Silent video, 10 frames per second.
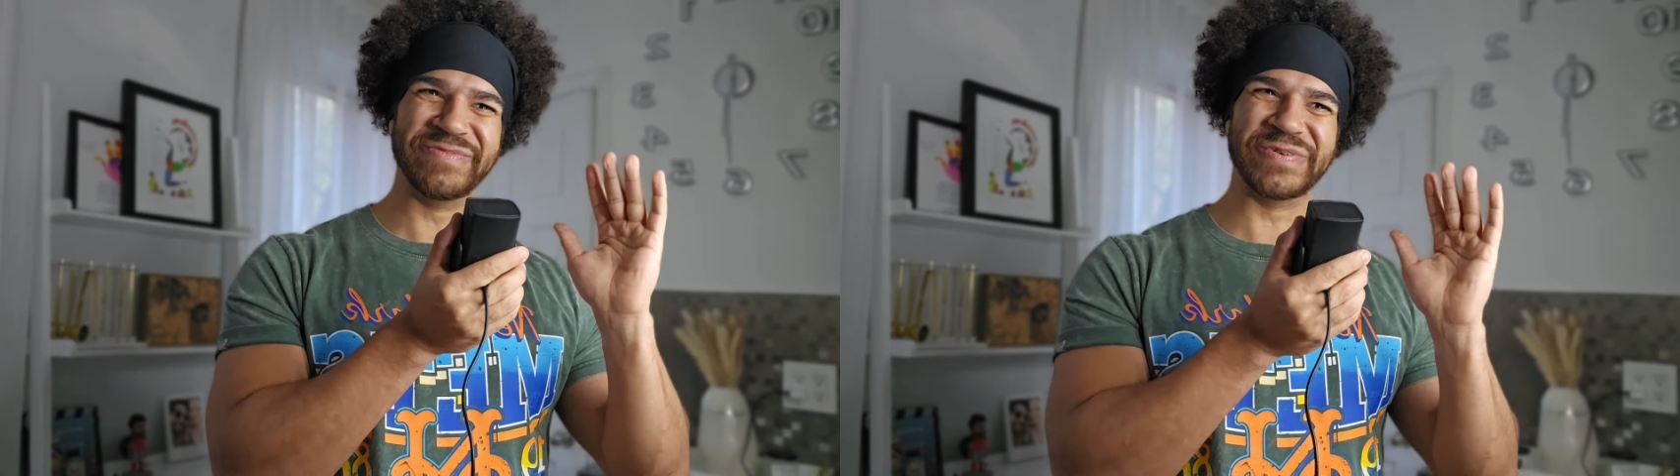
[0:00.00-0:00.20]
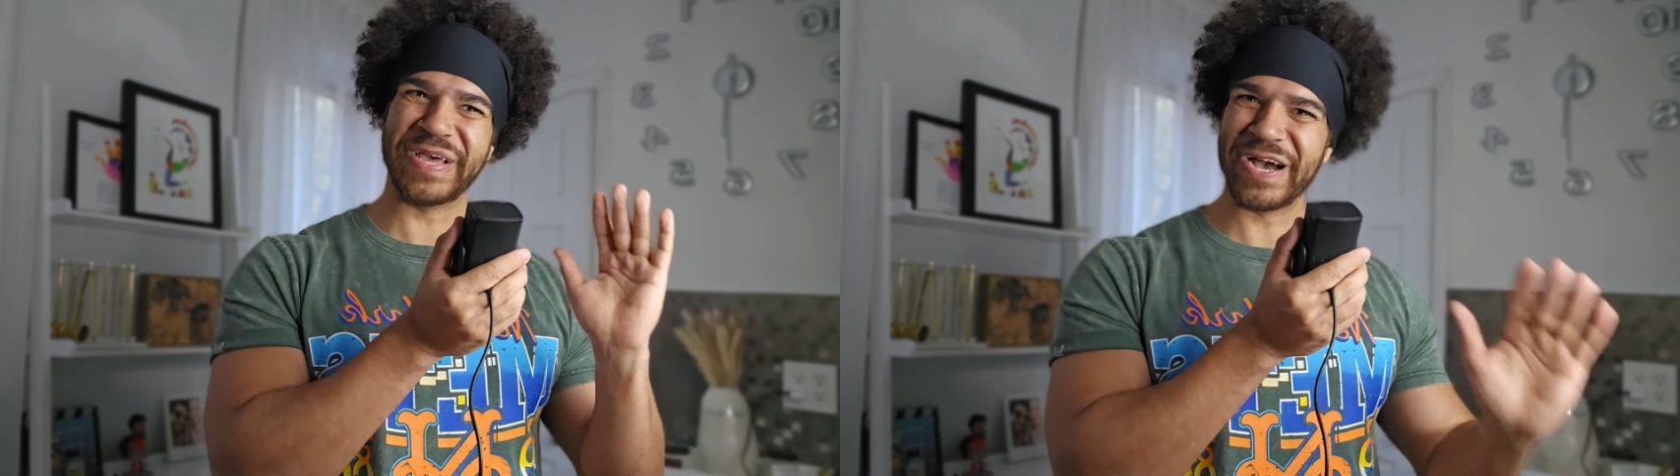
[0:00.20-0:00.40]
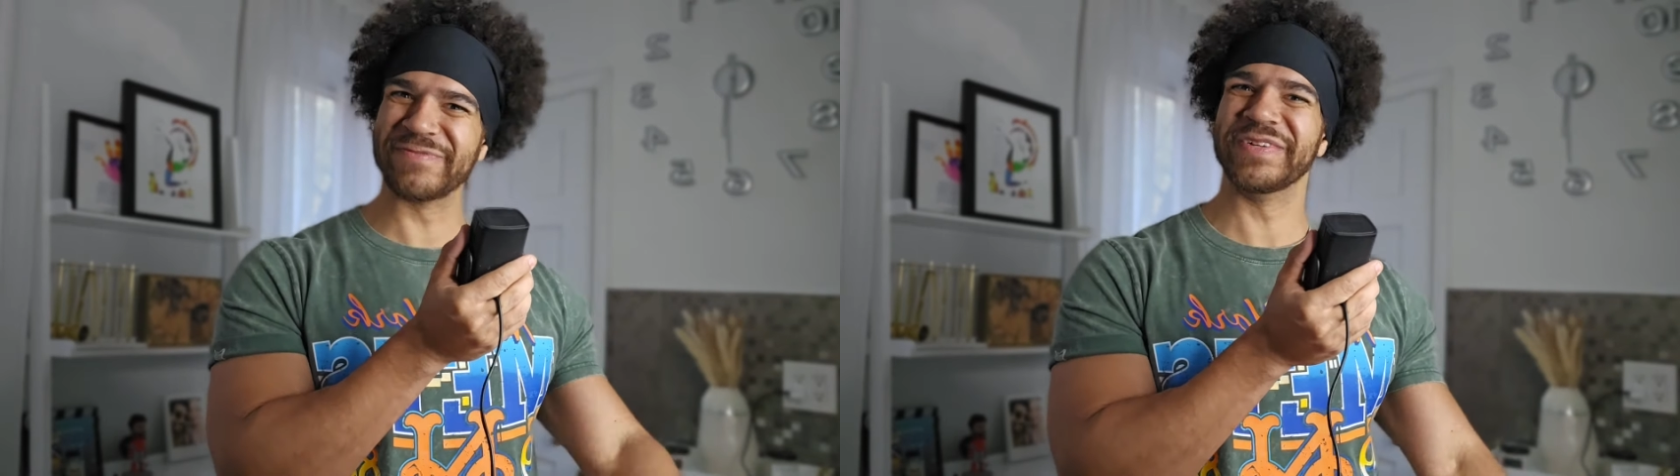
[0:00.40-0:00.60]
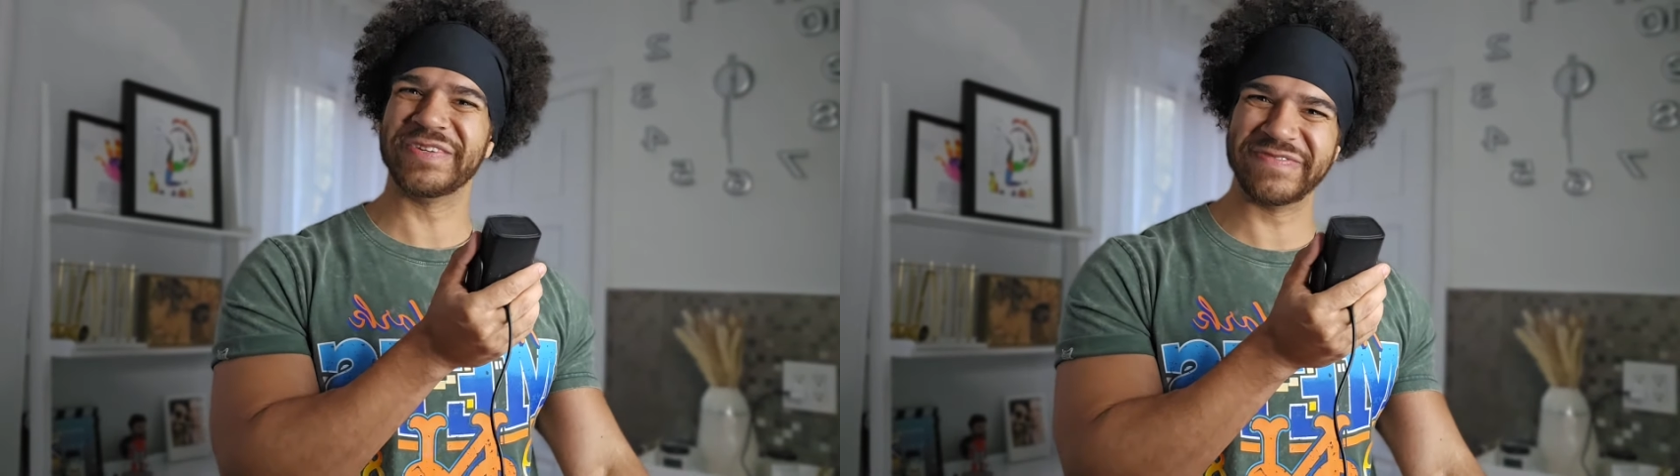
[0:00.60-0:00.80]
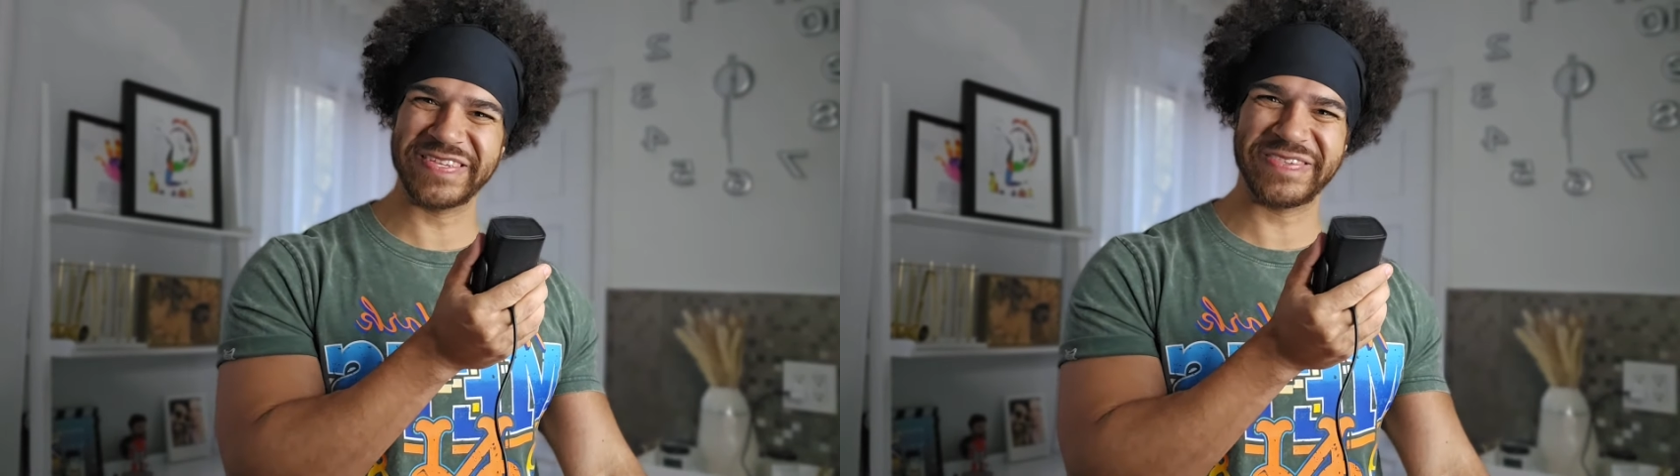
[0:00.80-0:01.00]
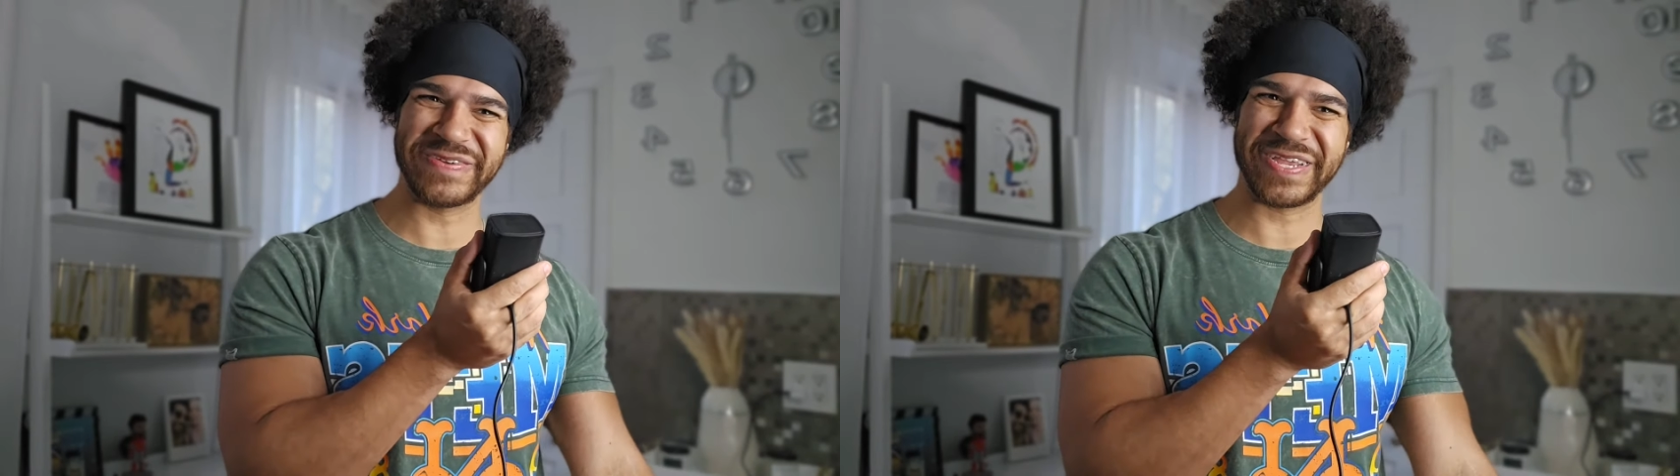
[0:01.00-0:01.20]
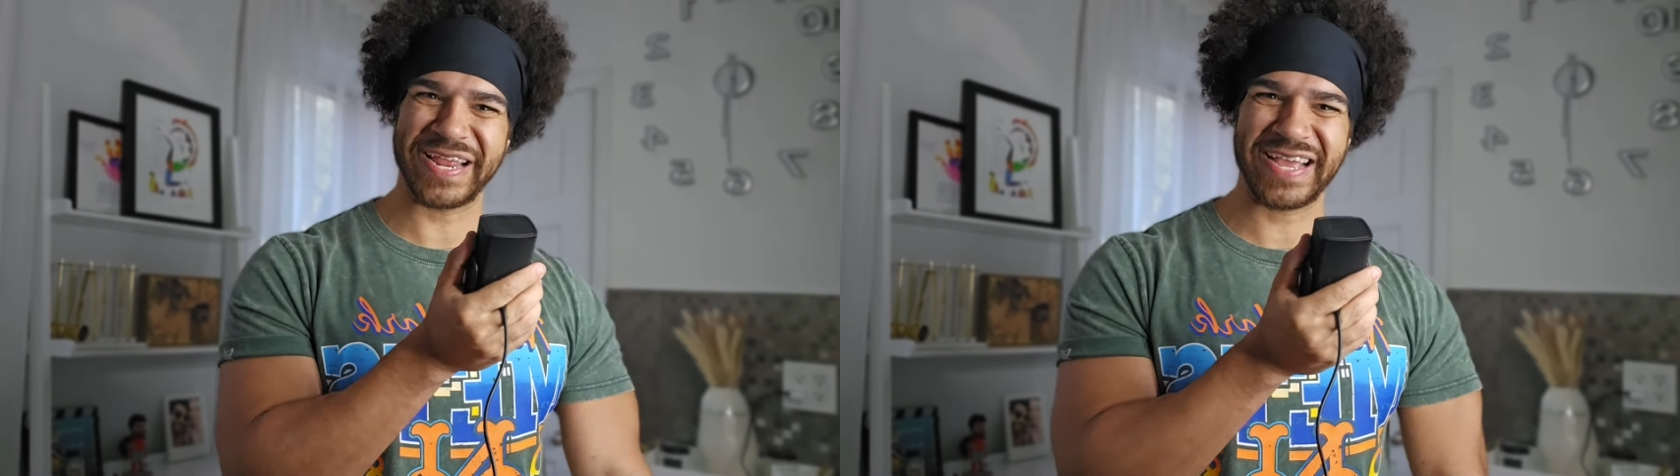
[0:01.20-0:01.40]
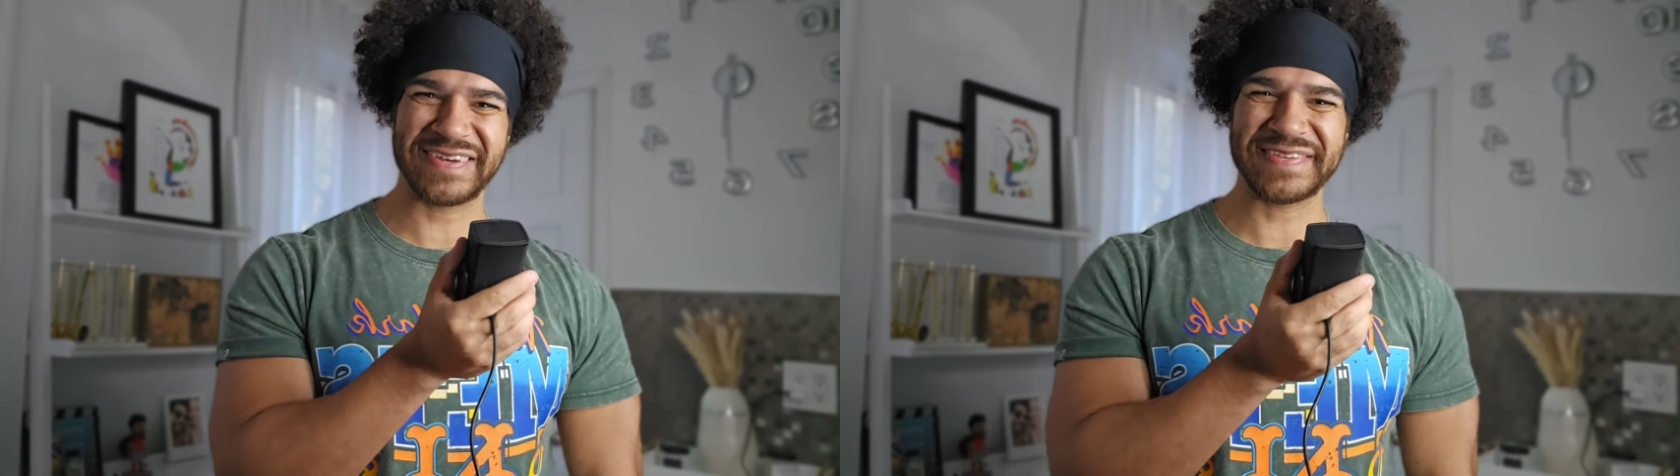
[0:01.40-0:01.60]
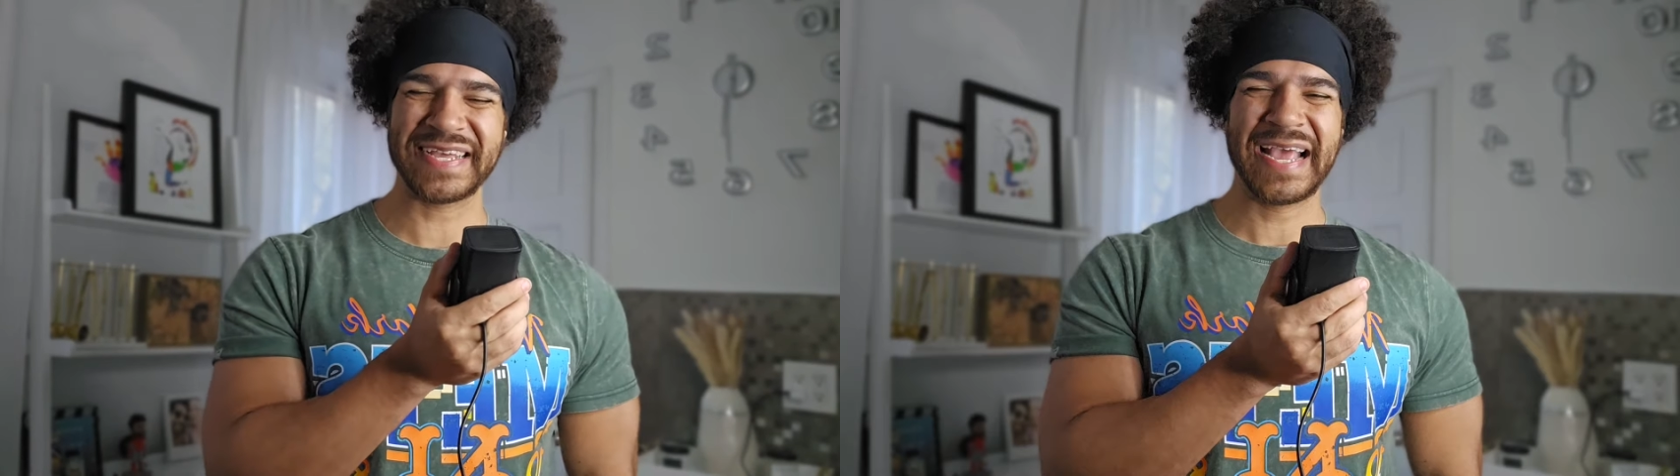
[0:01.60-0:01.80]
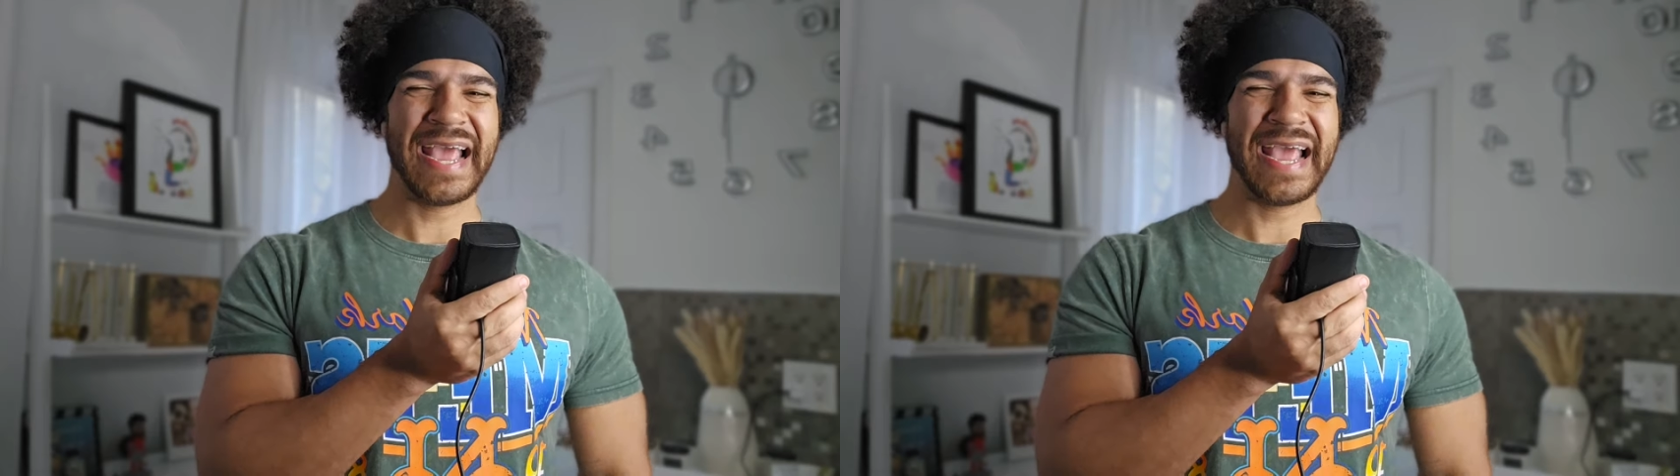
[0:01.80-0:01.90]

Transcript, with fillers: both how much of this you can handle